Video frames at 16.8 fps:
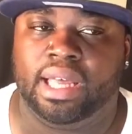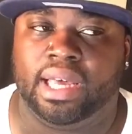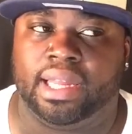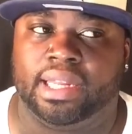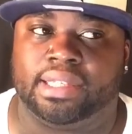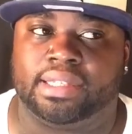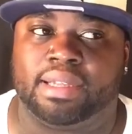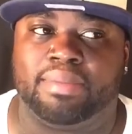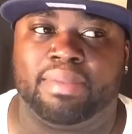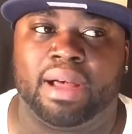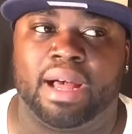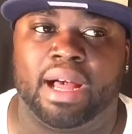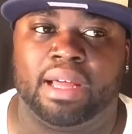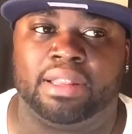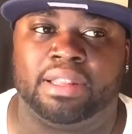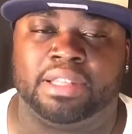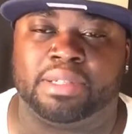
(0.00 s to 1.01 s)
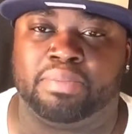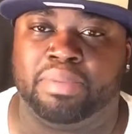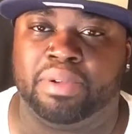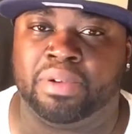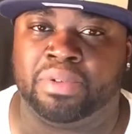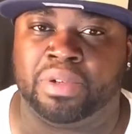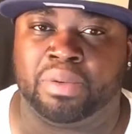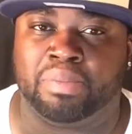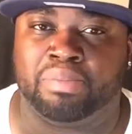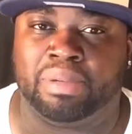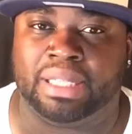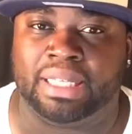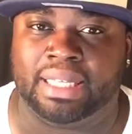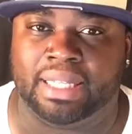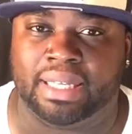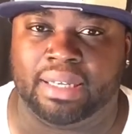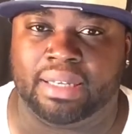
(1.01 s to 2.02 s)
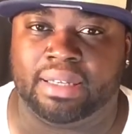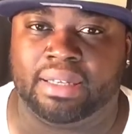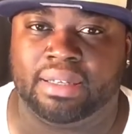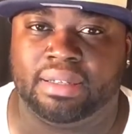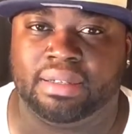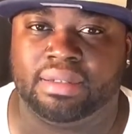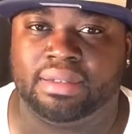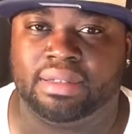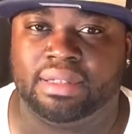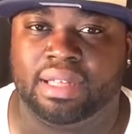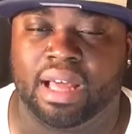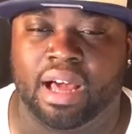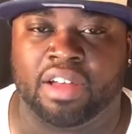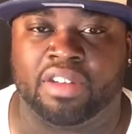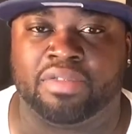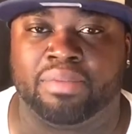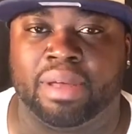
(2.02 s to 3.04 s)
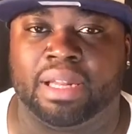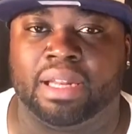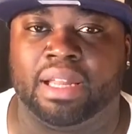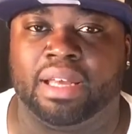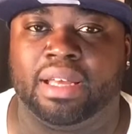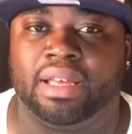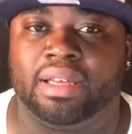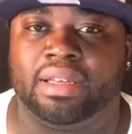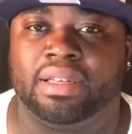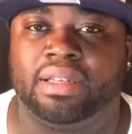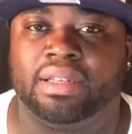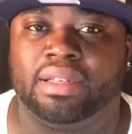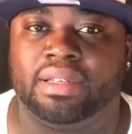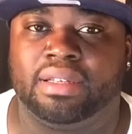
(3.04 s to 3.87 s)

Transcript: And as I'm behind this building bleeding out of my leg,